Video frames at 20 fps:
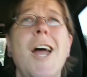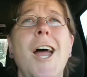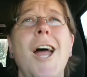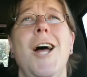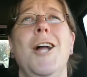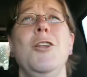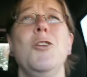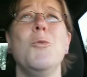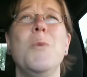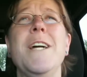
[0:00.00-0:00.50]

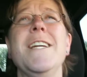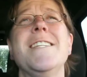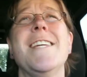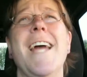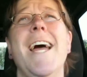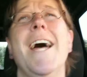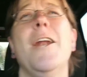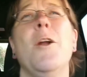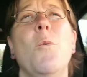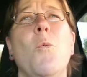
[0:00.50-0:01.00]
Yeah,
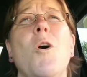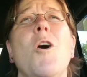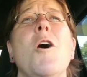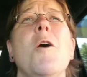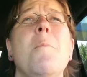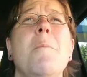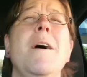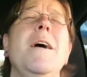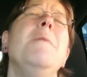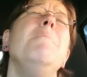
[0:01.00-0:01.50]
Louisiana
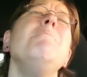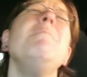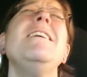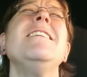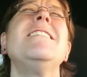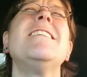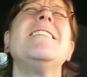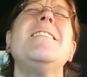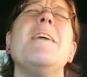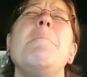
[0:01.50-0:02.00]
woman,
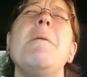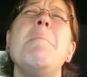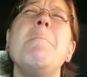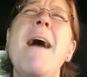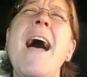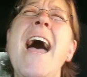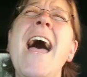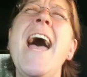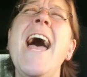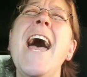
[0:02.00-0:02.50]
Mississippi
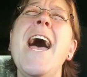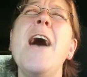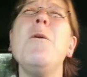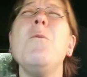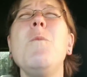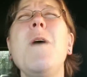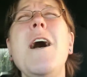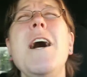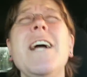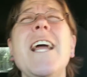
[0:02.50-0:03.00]

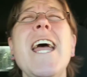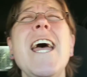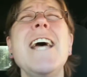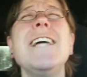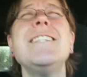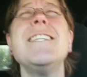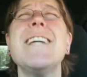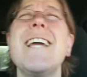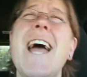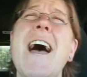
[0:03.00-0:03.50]
man, we'll
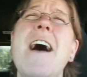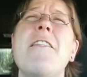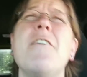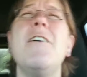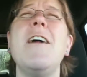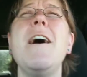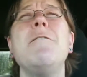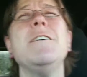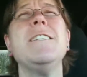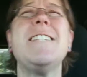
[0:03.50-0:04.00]
get together
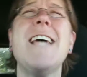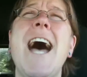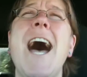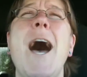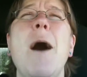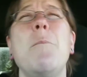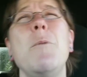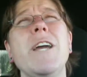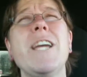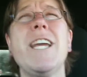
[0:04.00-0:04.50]
every
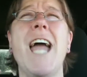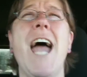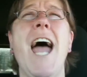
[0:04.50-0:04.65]
time we